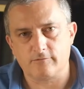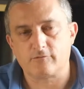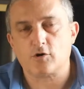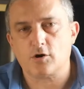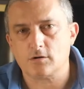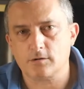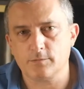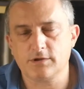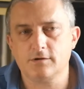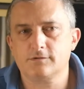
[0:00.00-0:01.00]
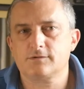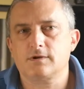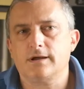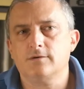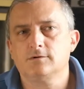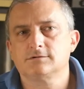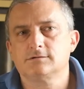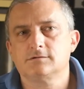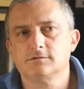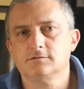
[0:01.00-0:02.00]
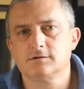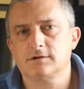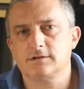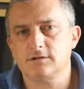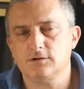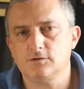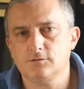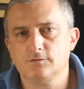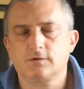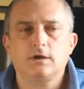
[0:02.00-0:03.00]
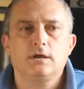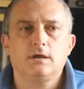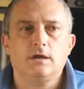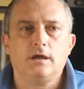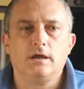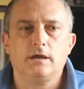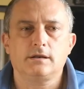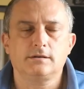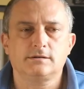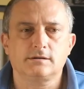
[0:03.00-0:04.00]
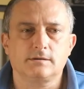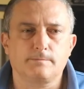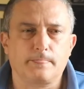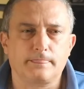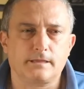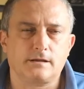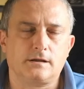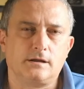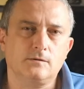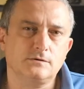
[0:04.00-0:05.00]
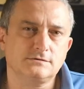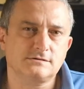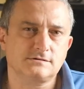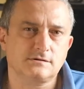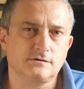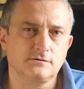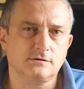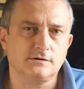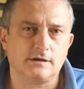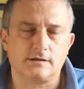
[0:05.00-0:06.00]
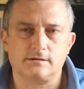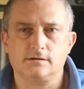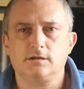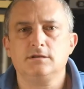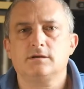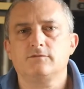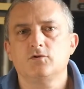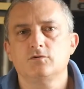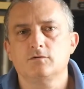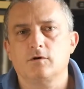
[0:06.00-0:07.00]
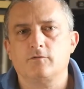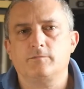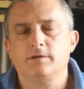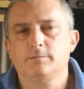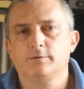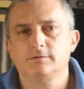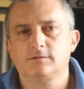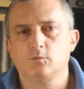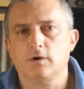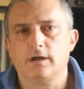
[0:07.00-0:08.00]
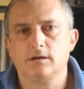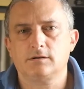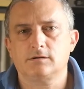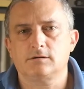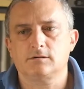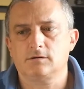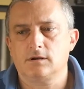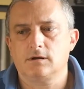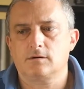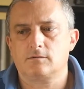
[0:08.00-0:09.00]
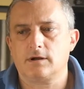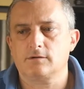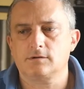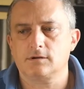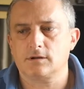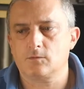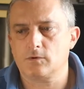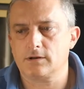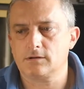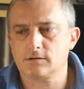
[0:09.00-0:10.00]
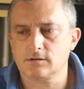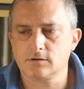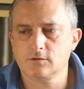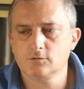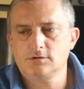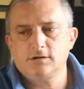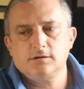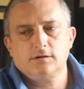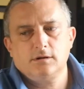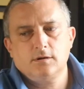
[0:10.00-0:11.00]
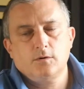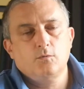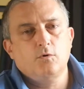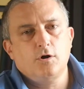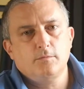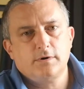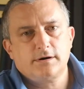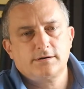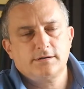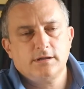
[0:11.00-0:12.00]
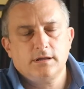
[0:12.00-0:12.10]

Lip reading: wrong, because I was looking at the news and I was looking at an interview of people that went rioting and went looting Walmart